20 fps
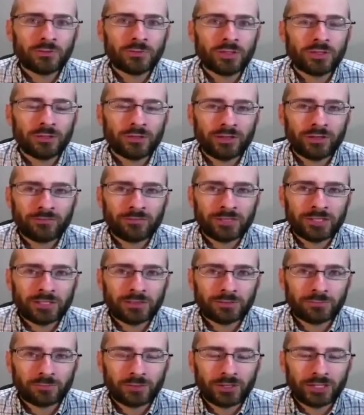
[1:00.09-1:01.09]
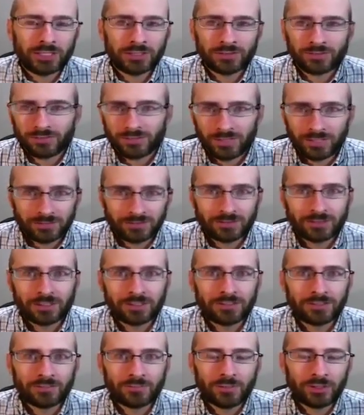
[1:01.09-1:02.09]
deal with every day on Breaking the Set and
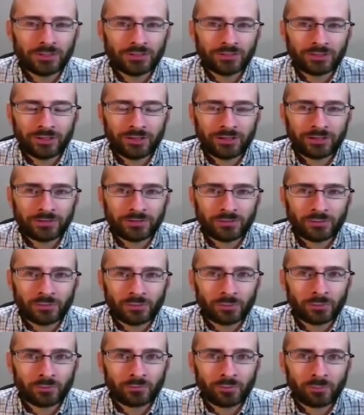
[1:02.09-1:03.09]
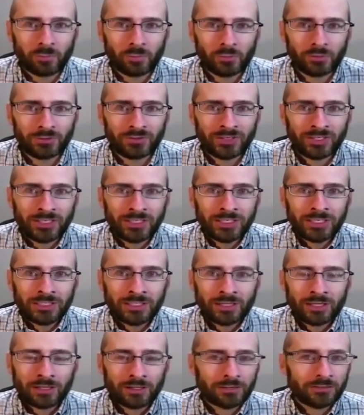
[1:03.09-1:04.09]
I deal with at the Corbett Report,
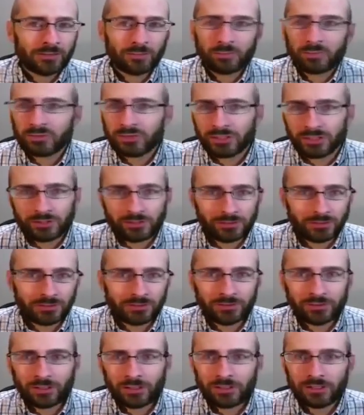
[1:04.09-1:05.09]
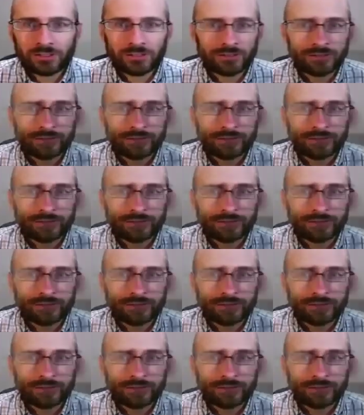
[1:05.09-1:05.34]
the political